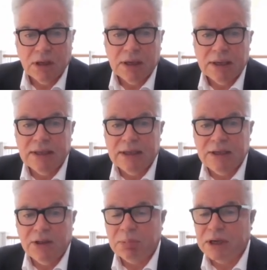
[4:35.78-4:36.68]

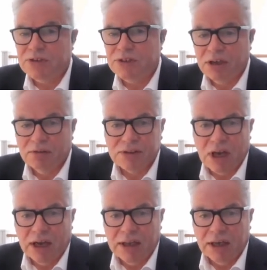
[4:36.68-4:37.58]
Clearly, the past year has
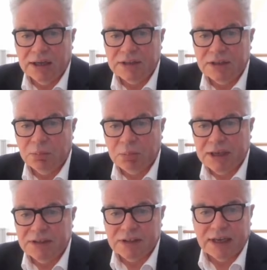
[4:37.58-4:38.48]
highlighted the
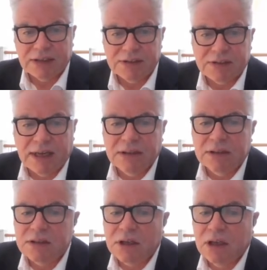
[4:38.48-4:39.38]
pace and
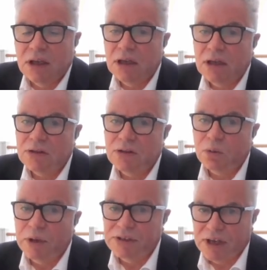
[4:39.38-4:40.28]
extent to
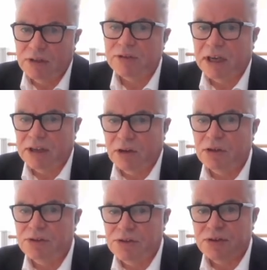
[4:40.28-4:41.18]
which health
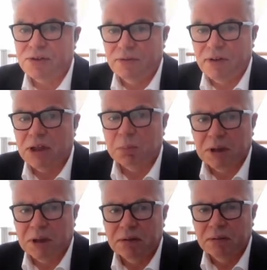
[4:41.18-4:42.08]
technologies are
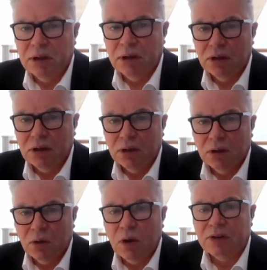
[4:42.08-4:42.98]
developing.
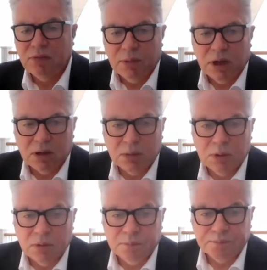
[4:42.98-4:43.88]
Quite
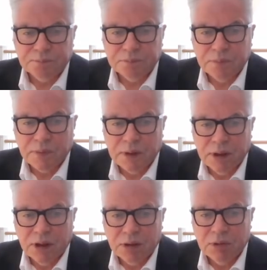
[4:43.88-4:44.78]
remarkable.
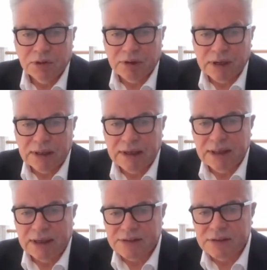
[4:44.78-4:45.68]
But there are clear
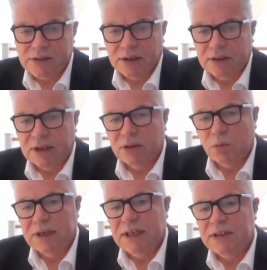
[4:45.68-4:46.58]
lessons, I think, that
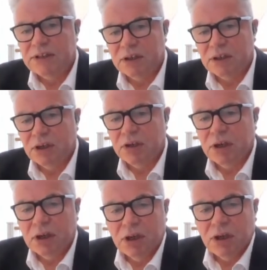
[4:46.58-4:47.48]
we need to
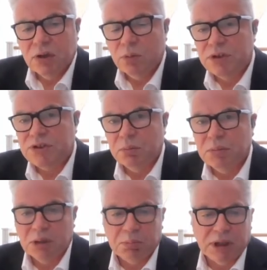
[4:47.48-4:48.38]
learn, which can
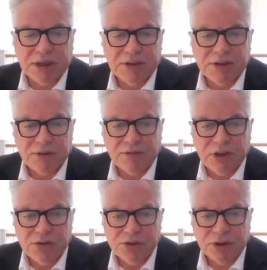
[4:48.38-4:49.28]
be applied to the
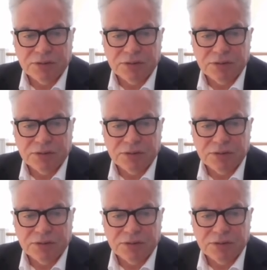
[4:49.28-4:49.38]
future.